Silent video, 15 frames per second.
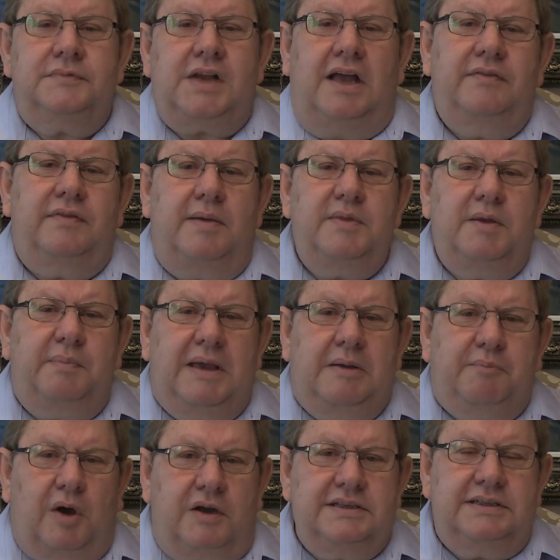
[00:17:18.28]
I'm the
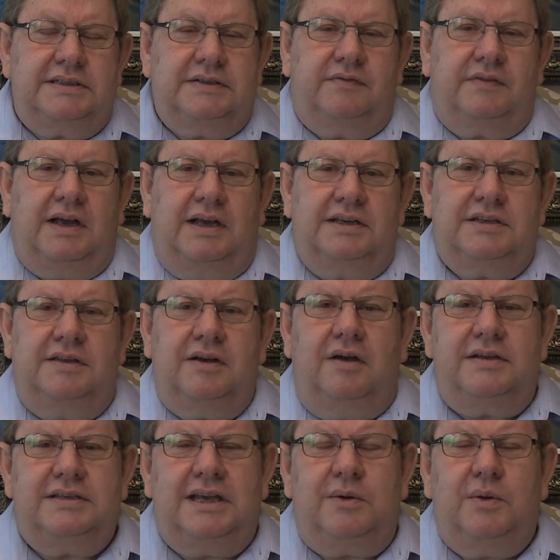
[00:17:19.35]
big positive guy. So the
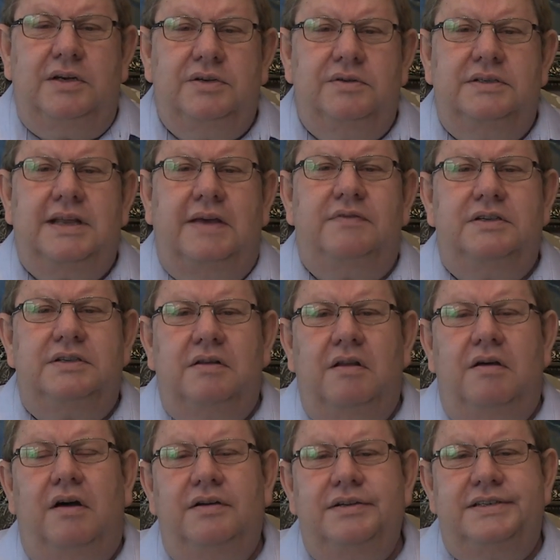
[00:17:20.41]
last thing I want to do is have this
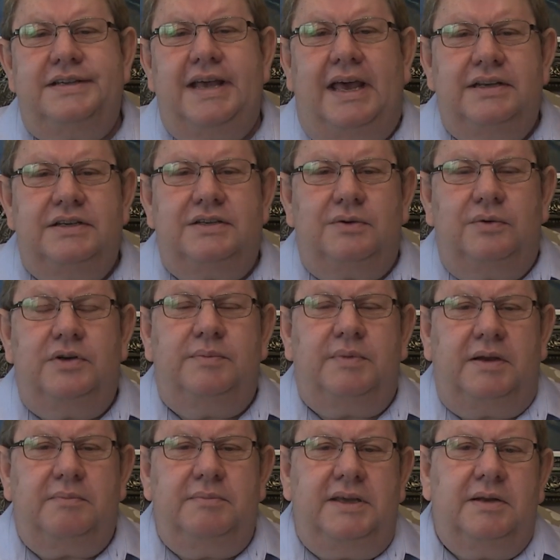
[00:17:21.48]
long, sad story
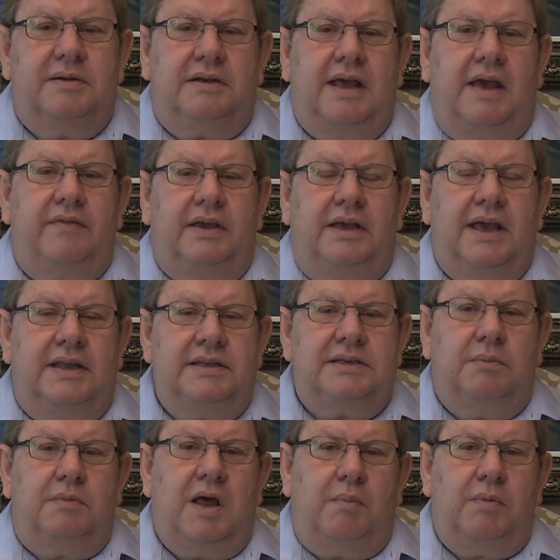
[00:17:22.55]
about me and having
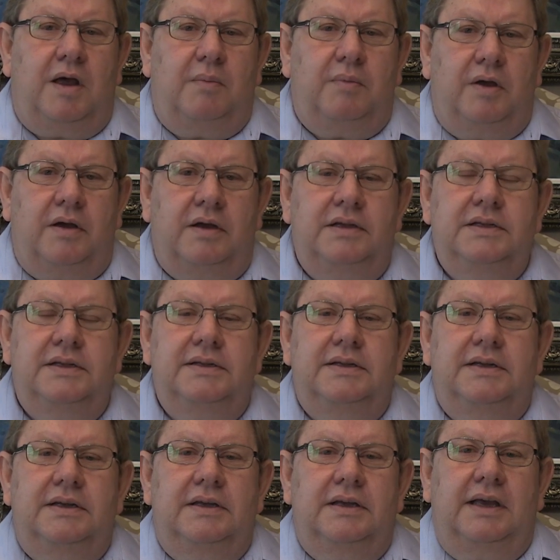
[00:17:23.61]
cancer, blah, blah, blah.
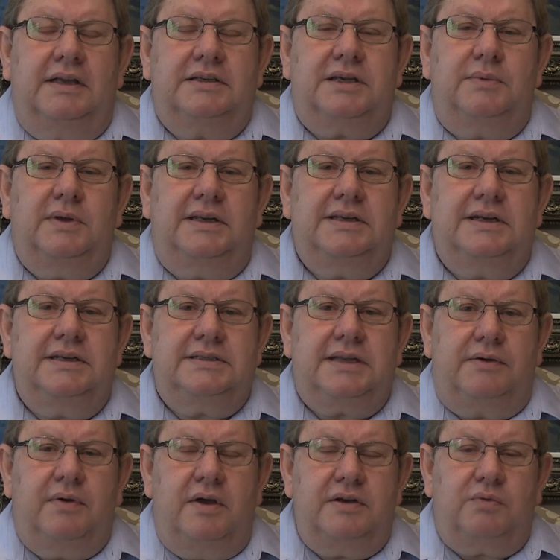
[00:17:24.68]
And so what I did is
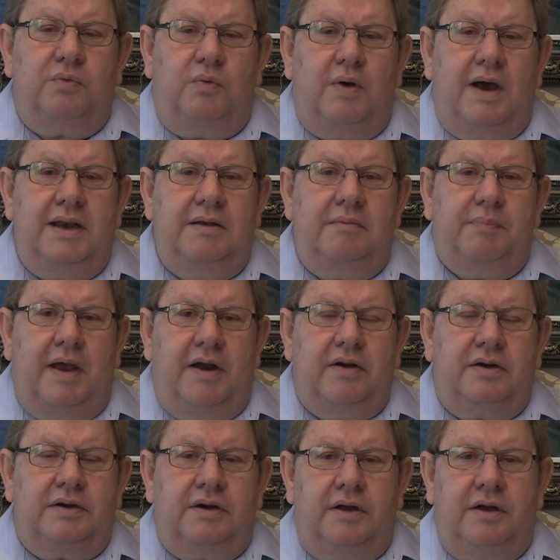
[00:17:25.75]
I wrote one
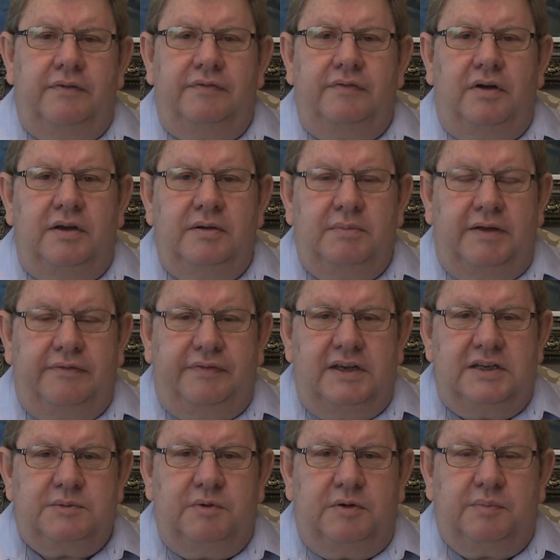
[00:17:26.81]
paragraph on my
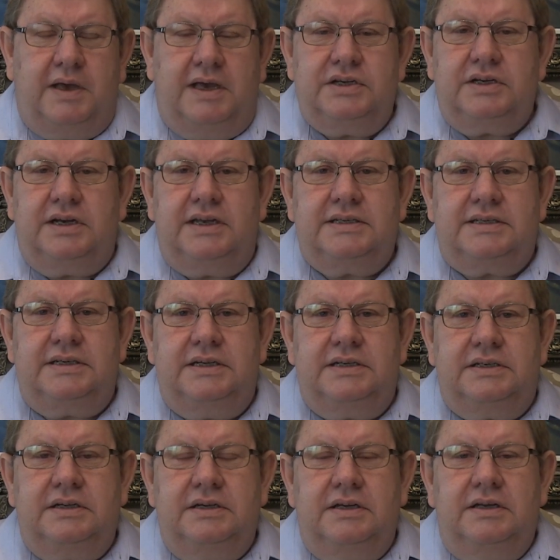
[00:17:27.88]
Facebook page and I
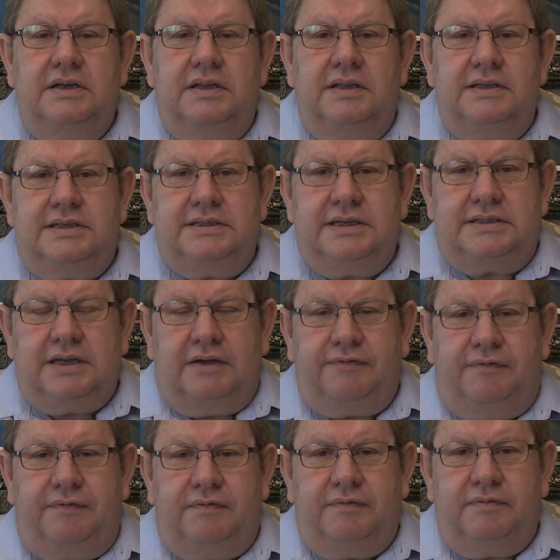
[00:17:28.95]
said, this is a
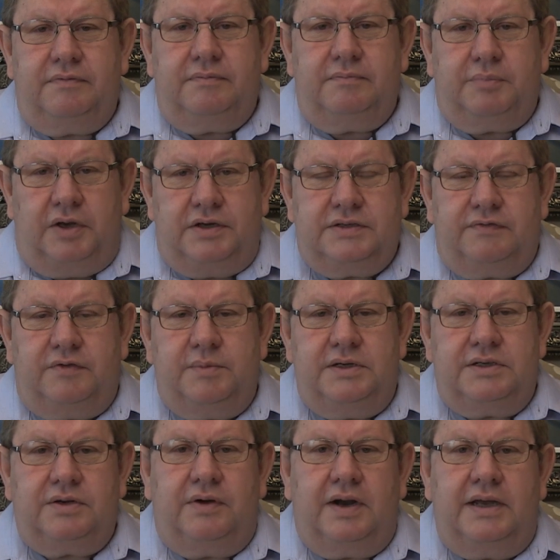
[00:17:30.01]
tough post for me
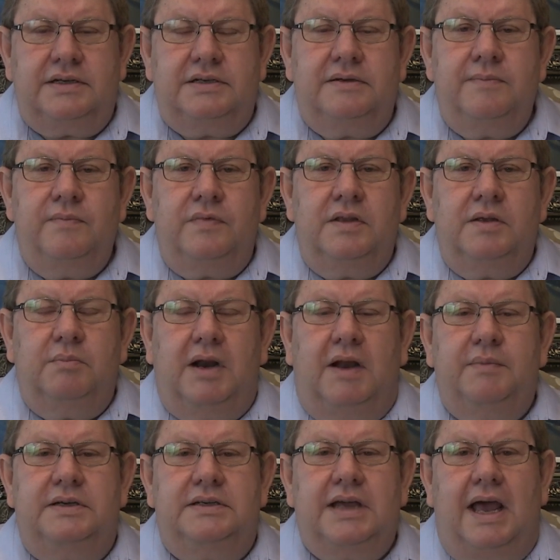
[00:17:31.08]
to write, but
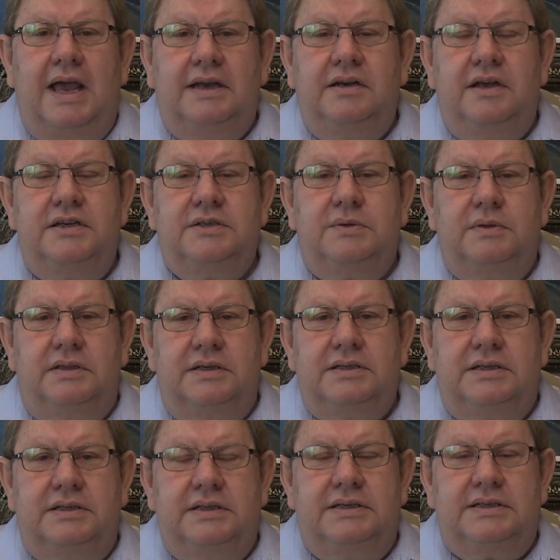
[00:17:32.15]
I've been diagnosed with
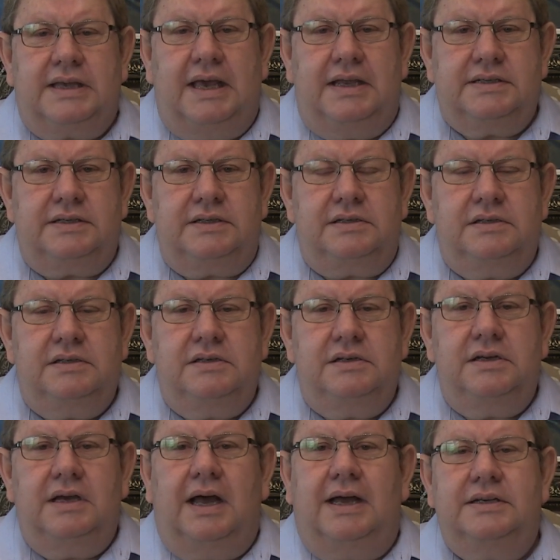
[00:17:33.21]
this and this cancer.
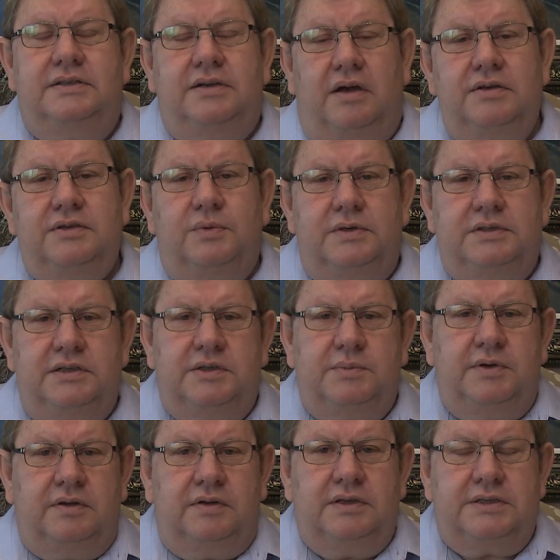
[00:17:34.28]
I don't want it to
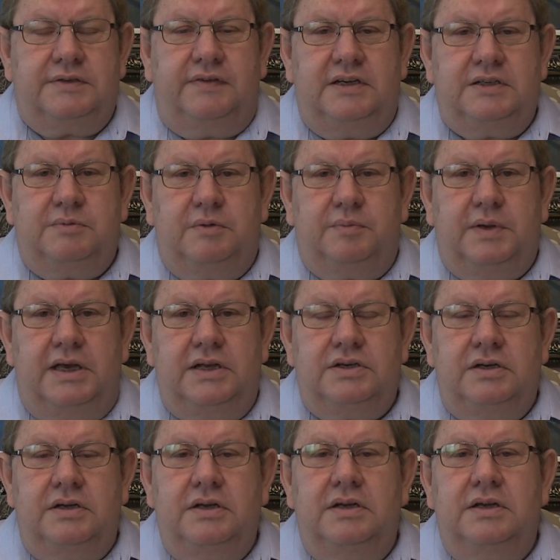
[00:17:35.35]
be on this Facebook page.
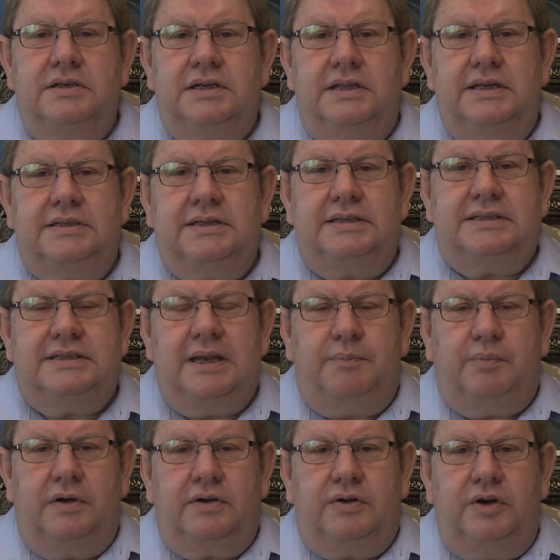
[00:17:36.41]
So there's a
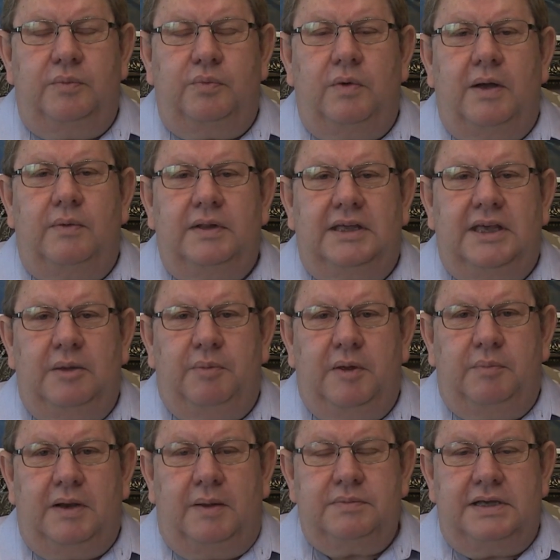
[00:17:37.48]
separate group where I will keep
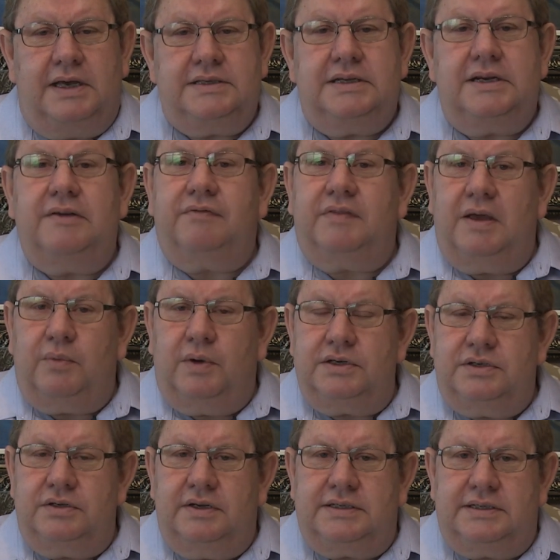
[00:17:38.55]
people updated if they
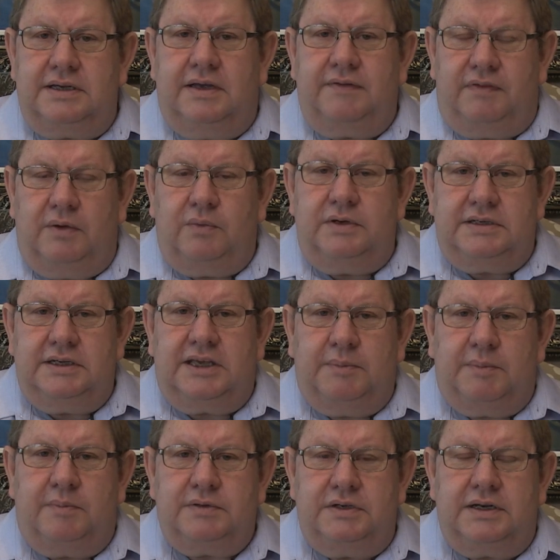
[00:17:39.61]
want to
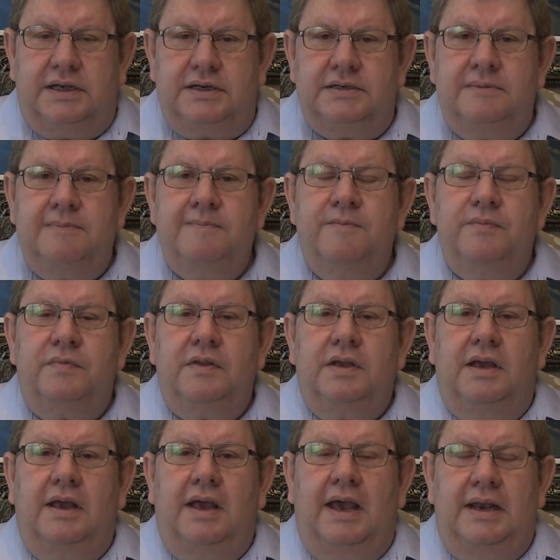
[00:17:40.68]
keep up to date.
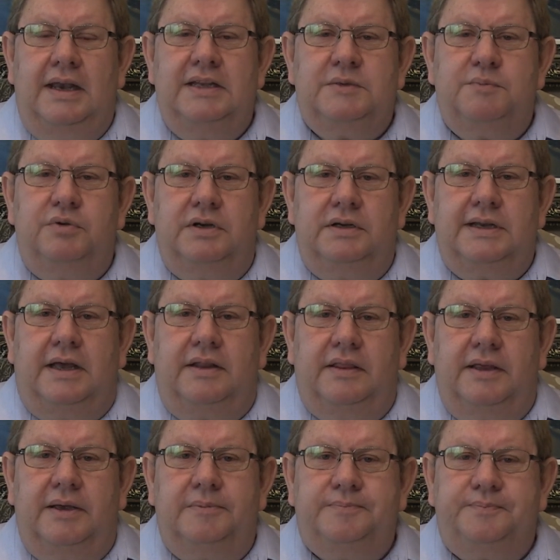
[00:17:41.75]
And let's put it out
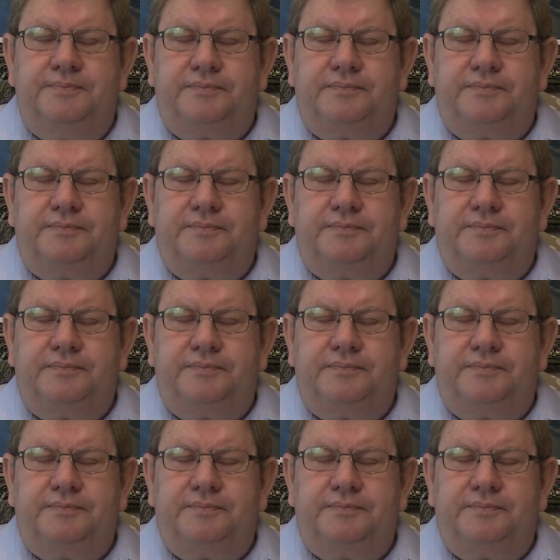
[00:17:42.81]
there.